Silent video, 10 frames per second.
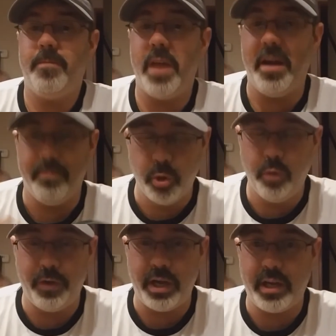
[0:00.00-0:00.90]
and
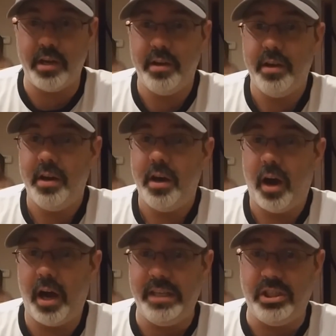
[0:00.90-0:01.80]
moving,
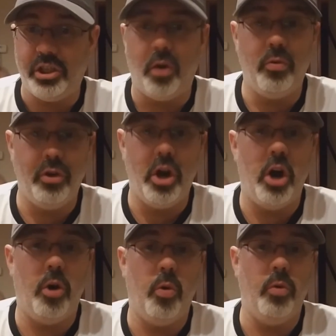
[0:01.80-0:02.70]
I don't
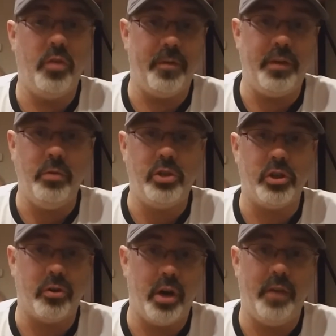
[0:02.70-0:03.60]
know the
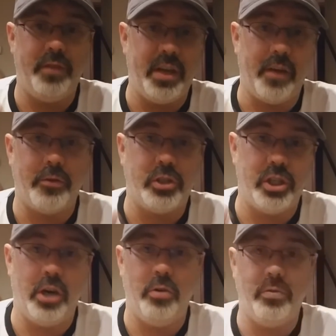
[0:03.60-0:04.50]
future of the other
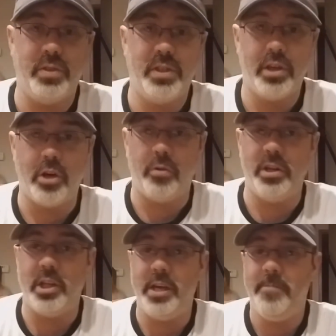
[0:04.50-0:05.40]
shows
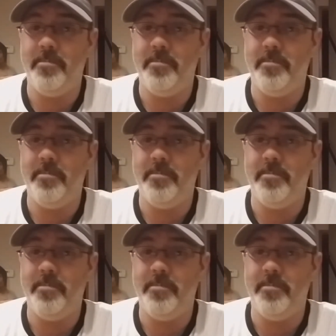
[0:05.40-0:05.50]
currently.